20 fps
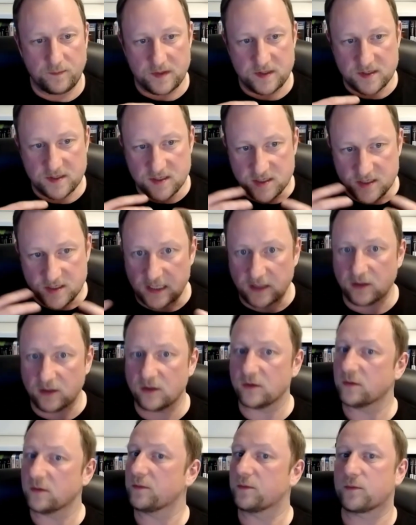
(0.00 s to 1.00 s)

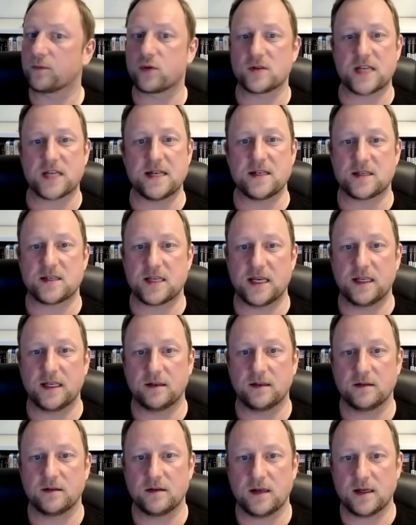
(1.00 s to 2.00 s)
still
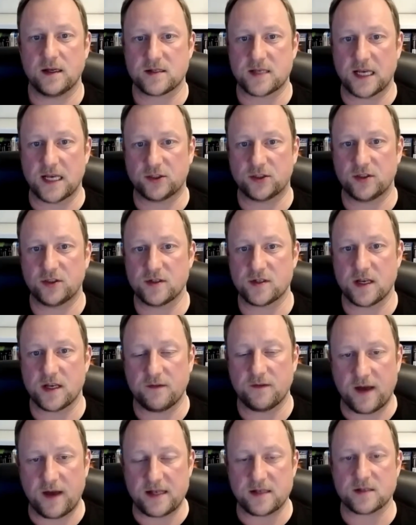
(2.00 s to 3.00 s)
presenting sessions,
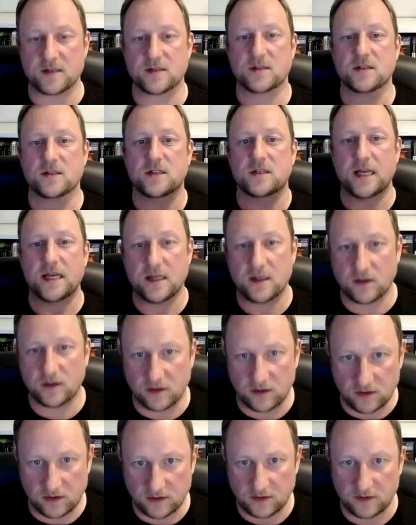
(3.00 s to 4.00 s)
events,
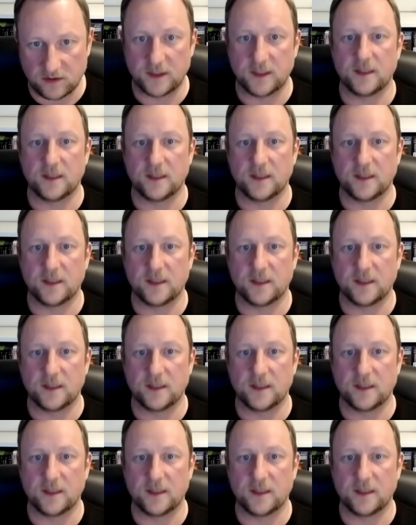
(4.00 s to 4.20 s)
still